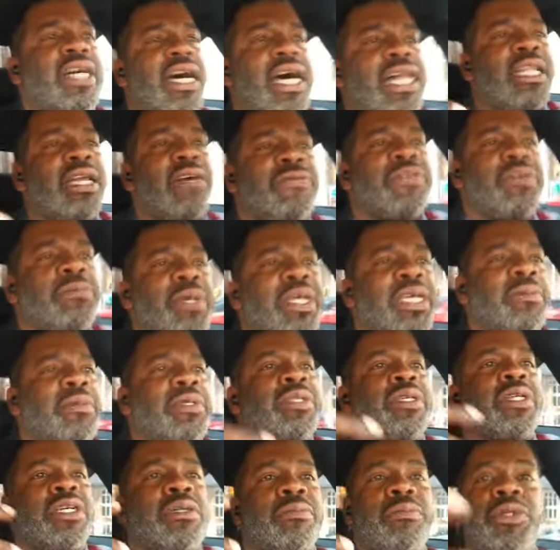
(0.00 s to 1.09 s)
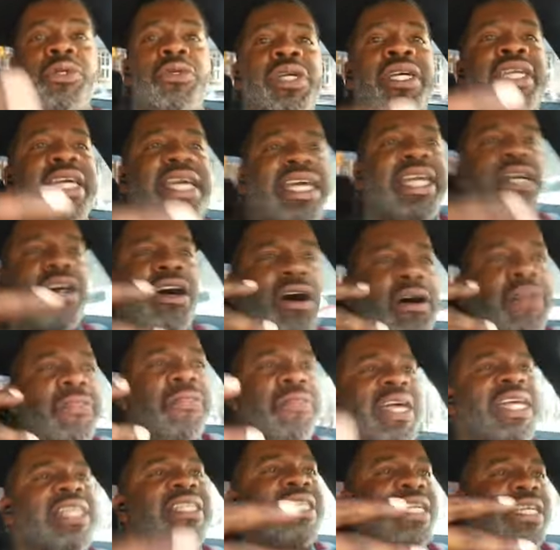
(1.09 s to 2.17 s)
I love to be able to communicate
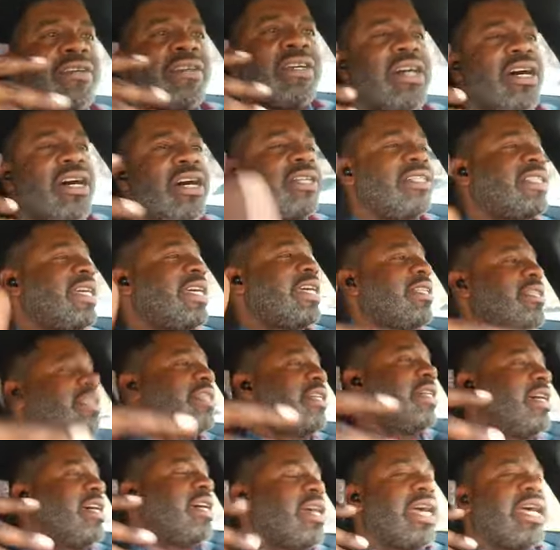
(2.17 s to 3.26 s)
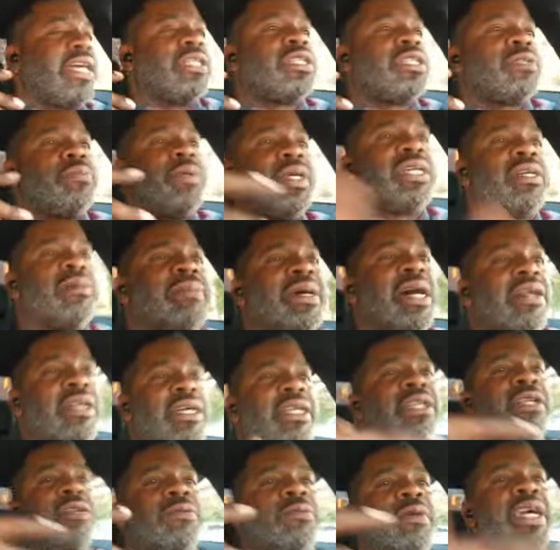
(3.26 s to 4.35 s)
authentic content and speak about it
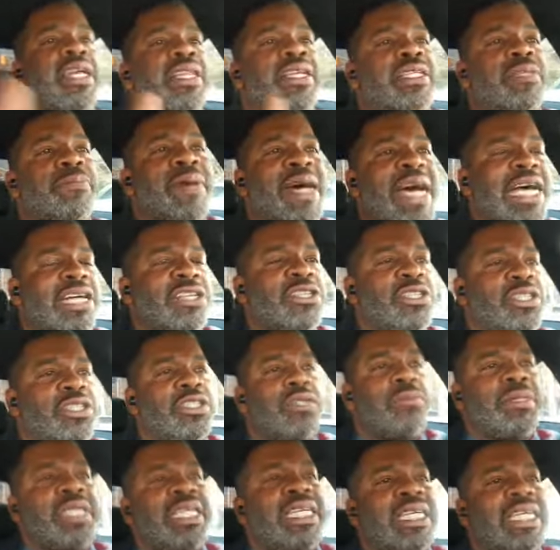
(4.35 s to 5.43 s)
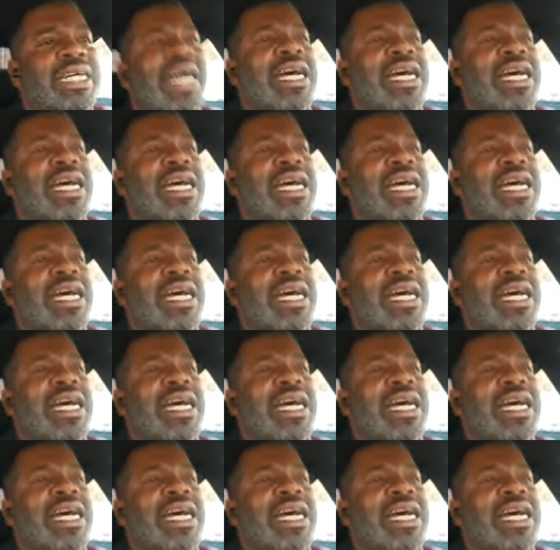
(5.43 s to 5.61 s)
in a way that's passionate to me.